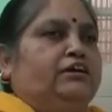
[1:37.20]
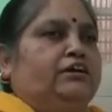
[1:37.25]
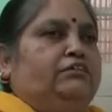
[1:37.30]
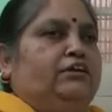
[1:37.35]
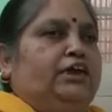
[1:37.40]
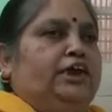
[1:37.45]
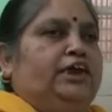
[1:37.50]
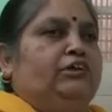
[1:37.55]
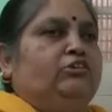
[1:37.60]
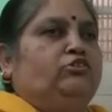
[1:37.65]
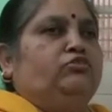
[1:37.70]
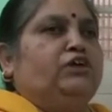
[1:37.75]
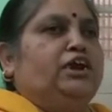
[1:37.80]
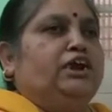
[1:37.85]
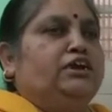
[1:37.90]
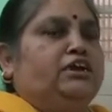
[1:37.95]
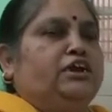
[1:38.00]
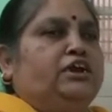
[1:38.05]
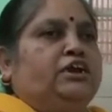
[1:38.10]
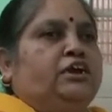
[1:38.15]
each
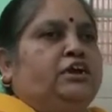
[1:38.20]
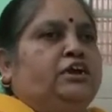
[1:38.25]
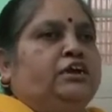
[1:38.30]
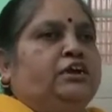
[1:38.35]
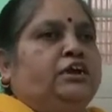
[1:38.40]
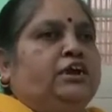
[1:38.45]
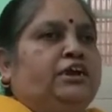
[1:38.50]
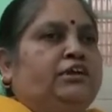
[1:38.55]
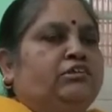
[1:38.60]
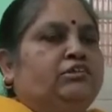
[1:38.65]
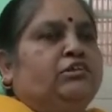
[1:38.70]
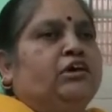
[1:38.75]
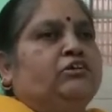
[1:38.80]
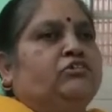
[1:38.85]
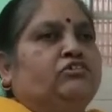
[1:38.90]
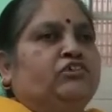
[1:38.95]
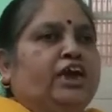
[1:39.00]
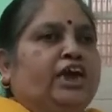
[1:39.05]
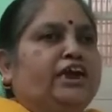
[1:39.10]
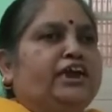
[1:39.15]
one is
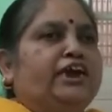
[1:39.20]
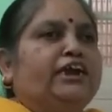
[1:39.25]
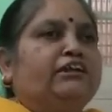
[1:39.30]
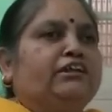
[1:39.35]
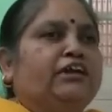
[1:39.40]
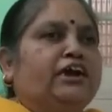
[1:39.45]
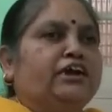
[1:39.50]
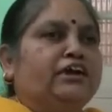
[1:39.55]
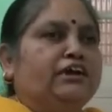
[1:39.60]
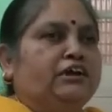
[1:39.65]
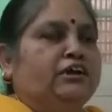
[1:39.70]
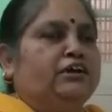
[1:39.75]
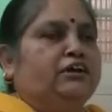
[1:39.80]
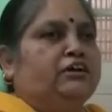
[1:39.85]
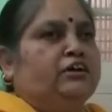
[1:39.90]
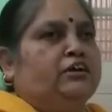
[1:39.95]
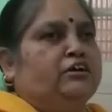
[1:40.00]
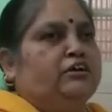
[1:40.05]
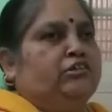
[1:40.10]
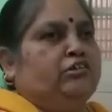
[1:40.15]
sharing the
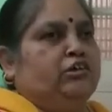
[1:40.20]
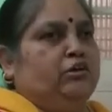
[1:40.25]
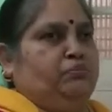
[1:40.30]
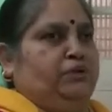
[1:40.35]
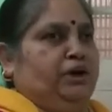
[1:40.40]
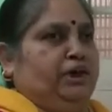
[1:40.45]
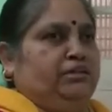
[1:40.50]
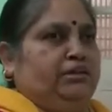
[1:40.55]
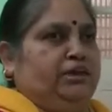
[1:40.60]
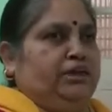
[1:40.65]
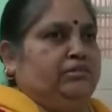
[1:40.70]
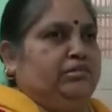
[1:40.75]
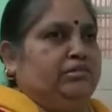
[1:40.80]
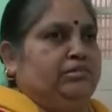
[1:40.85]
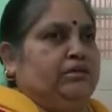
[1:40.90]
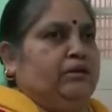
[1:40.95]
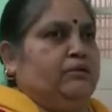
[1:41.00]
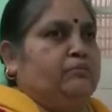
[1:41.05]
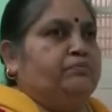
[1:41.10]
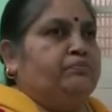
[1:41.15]
chapatis.